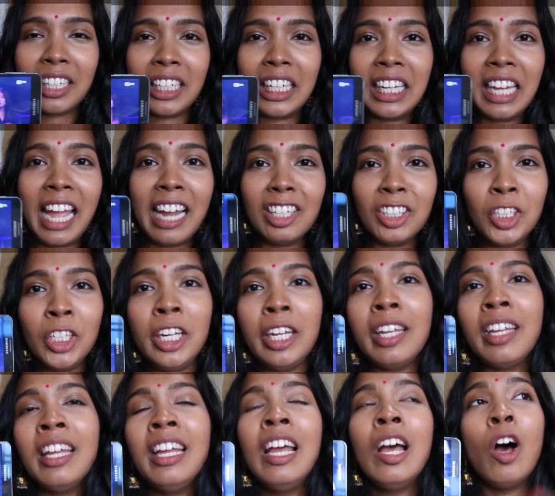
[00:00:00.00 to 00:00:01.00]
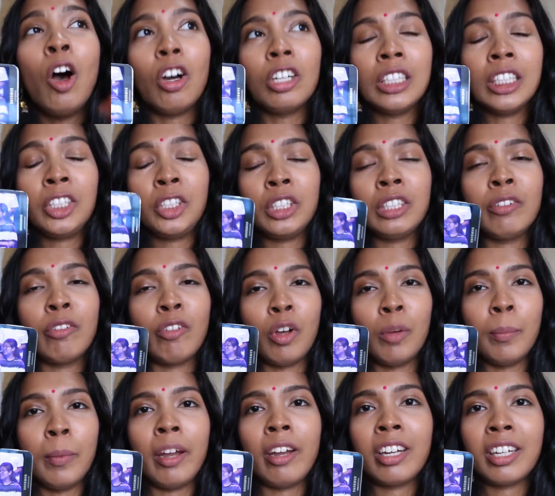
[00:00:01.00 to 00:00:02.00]
He actually auditioned for
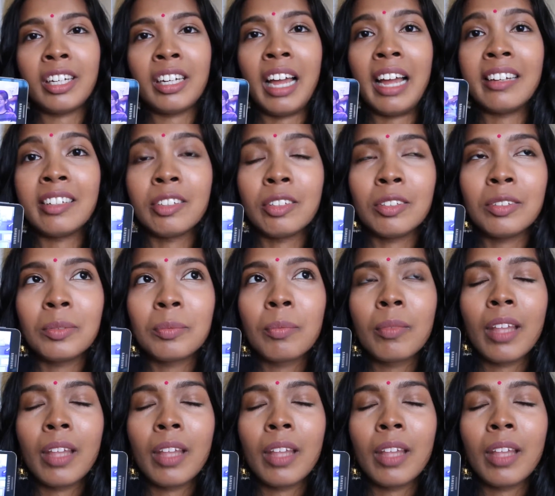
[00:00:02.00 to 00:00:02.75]
American Idol,